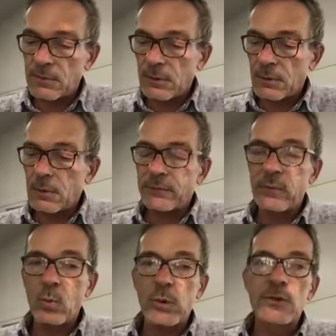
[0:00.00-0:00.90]
to go
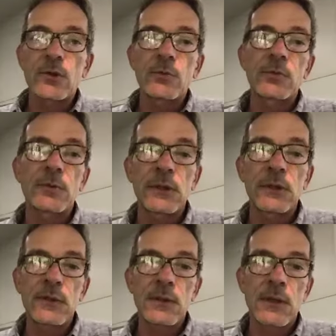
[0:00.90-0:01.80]
from one Zoom link
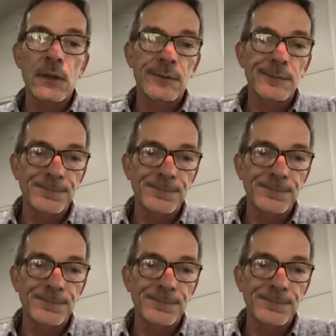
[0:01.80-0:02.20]
to the next.